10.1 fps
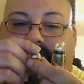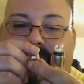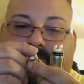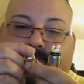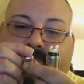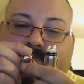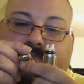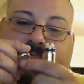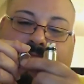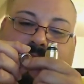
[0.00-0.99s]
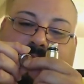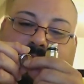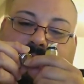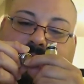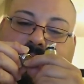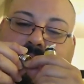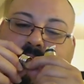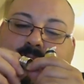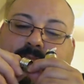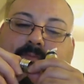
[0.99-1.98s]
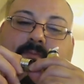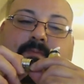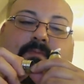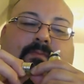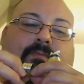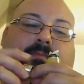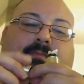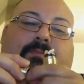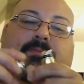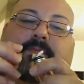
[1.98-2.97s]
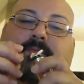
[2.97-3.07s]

No one is speaking in this clip.